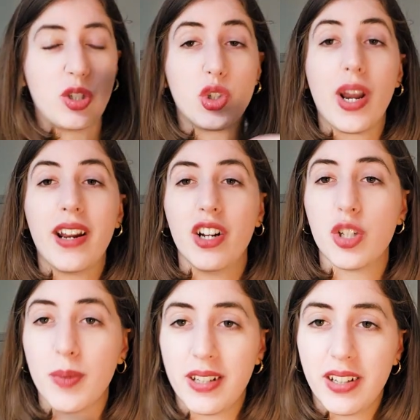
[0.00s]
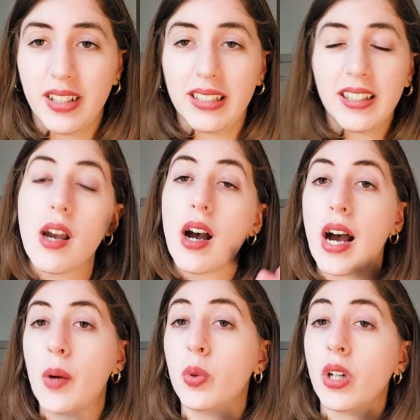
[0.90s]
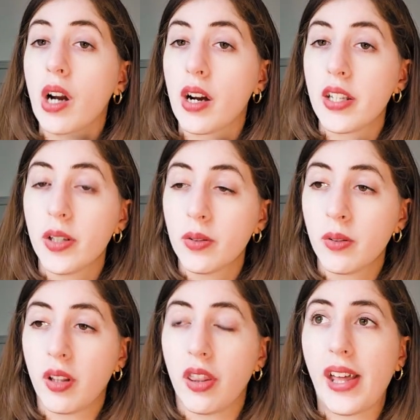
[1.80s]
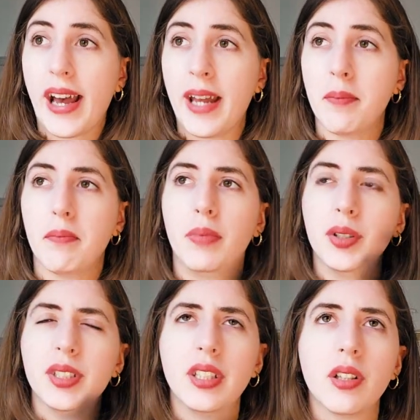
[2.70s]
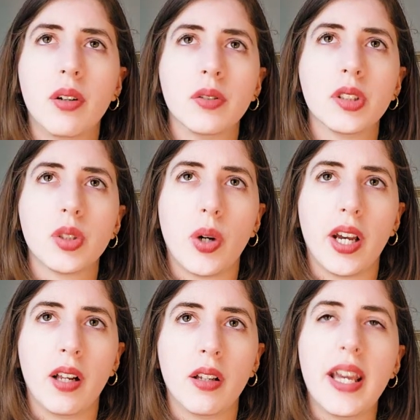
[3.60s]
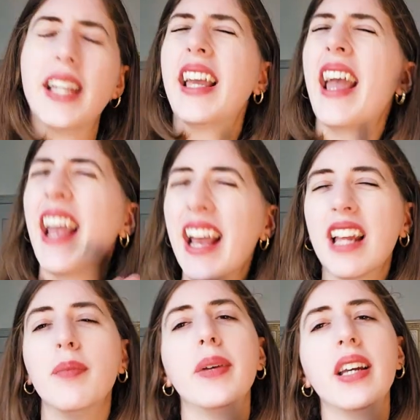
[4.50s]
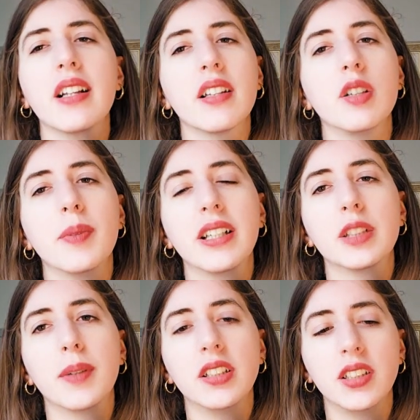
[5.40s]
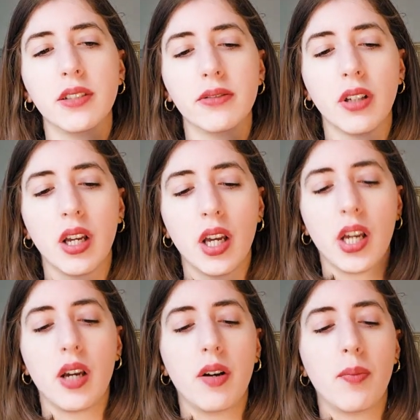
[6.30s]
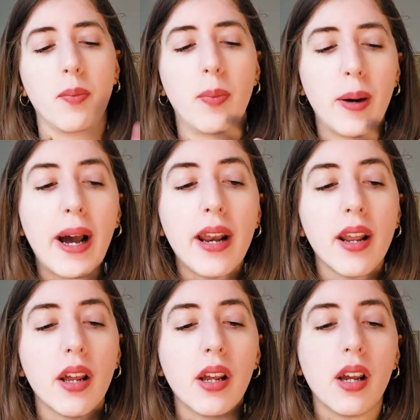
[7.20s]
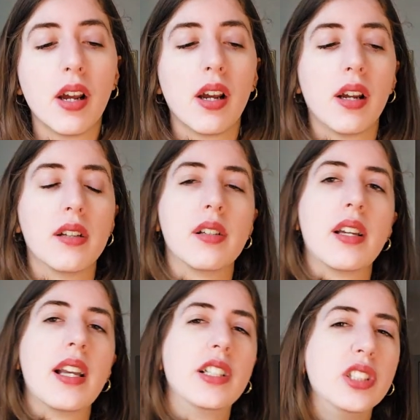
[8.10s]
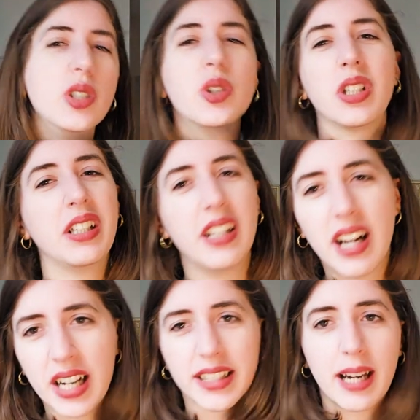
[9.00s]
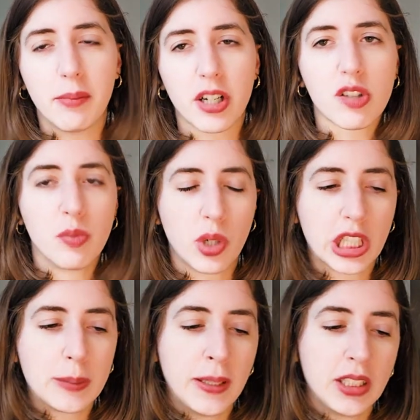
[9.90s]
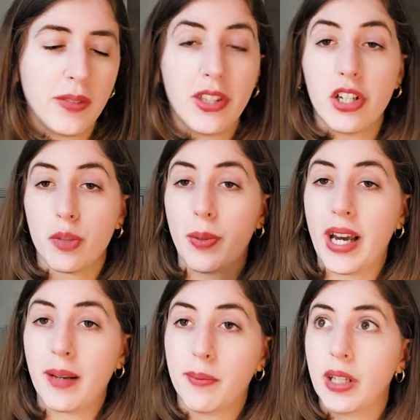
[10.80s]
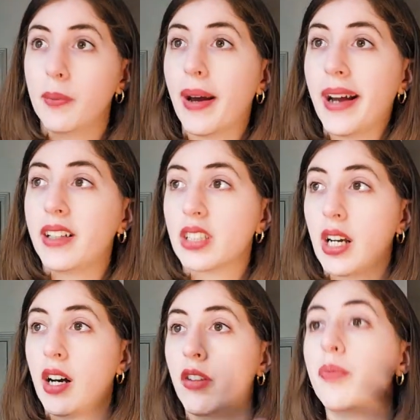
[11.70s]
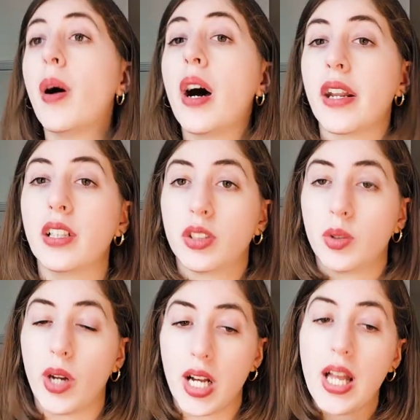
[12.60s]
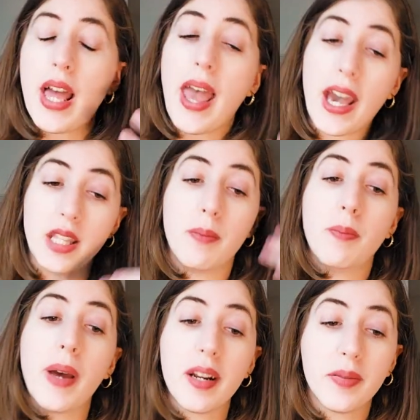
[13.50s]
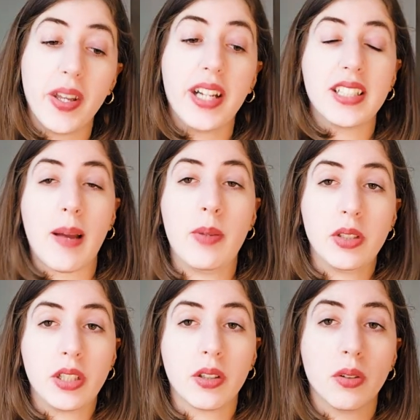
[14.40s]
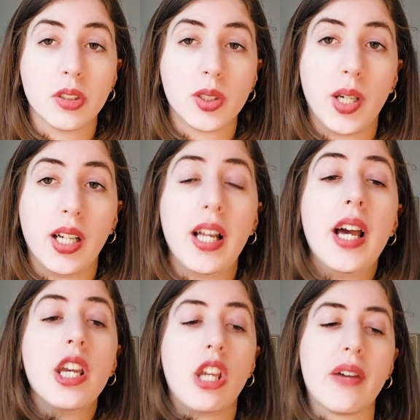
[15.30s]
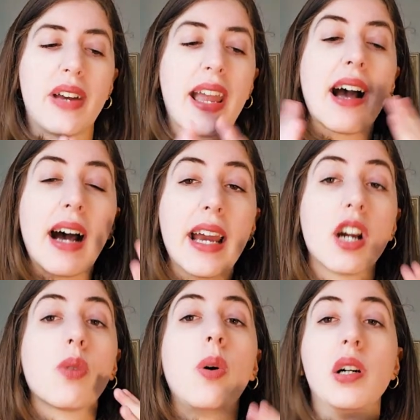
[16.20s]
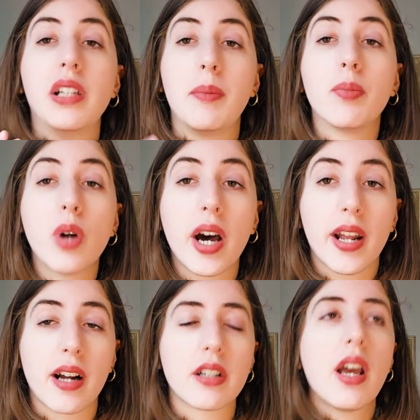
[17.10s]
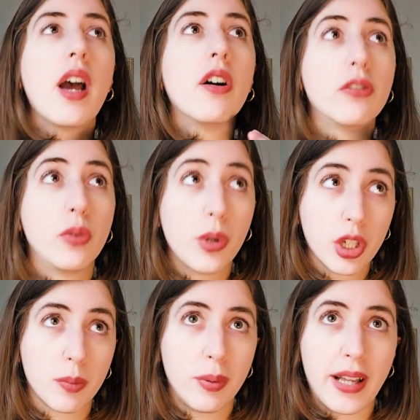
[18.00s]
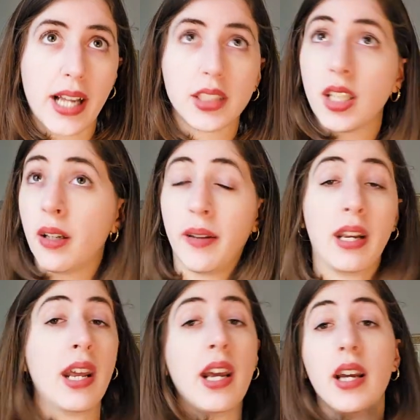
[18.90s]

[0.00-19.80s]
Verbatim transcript: drainage material. I would argue that building your own soil, it can be a little bit expensive, but it's usually not that much more expensive than just buying big bags of potting soil. And the benefit is that building your own soil, you have a higher quality product for your plants. So, I mean,